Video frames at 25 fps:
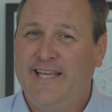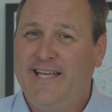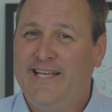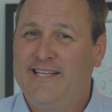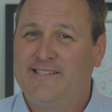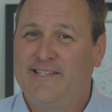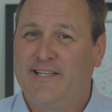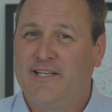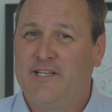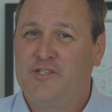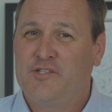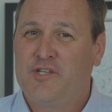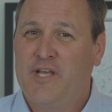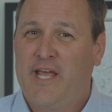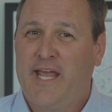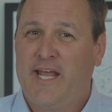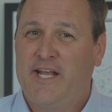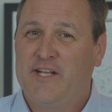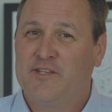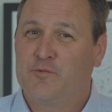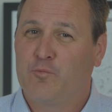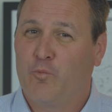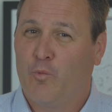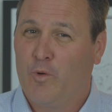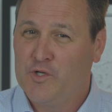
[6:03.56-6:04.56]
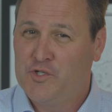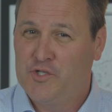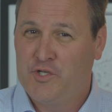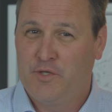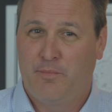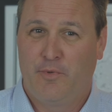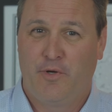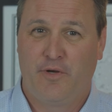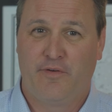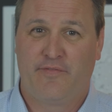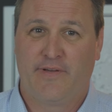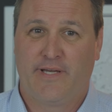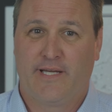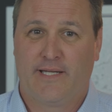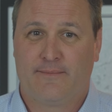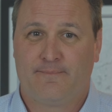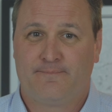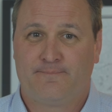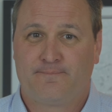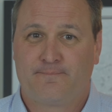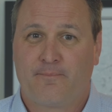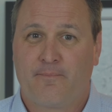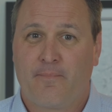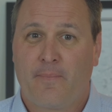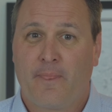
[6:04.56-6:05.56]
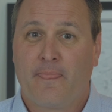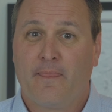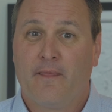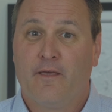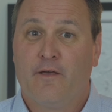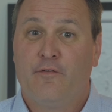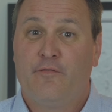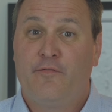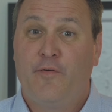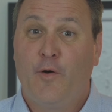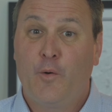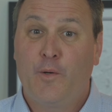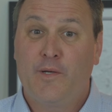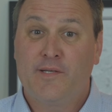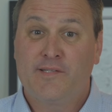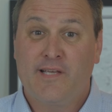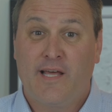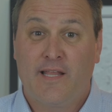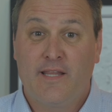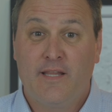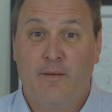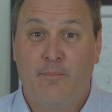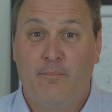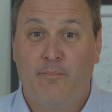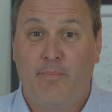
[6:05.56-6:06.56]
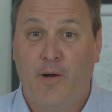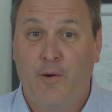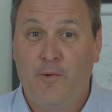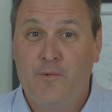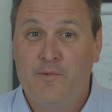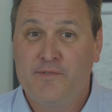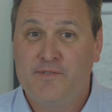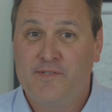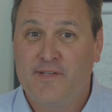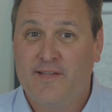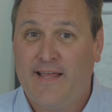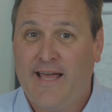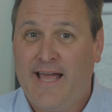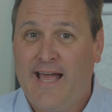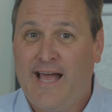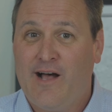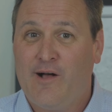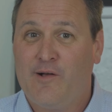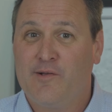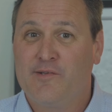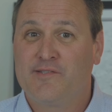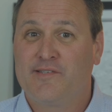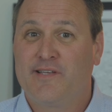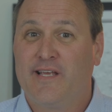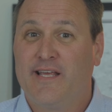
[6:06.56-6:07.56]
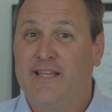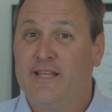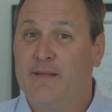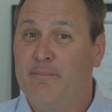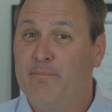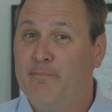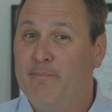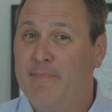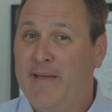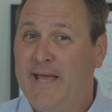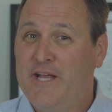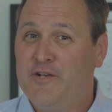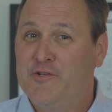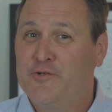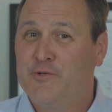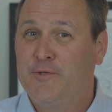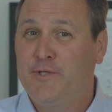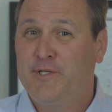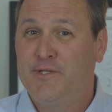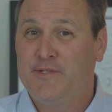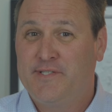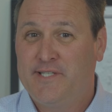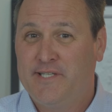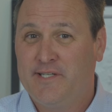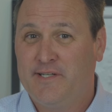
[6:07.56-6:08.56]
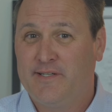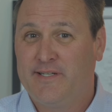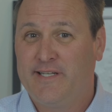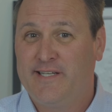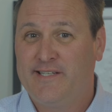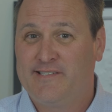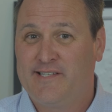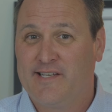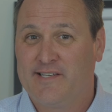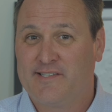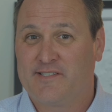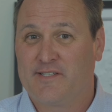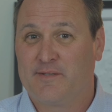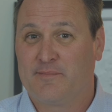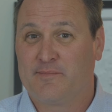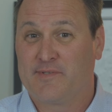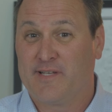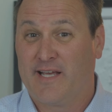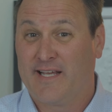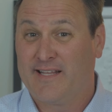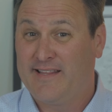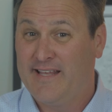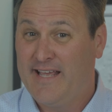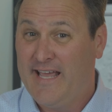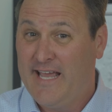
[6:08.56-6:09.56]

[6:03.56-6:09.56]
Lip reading: easy to change once you move in. Focus on the bones of the house and the major utility systems like the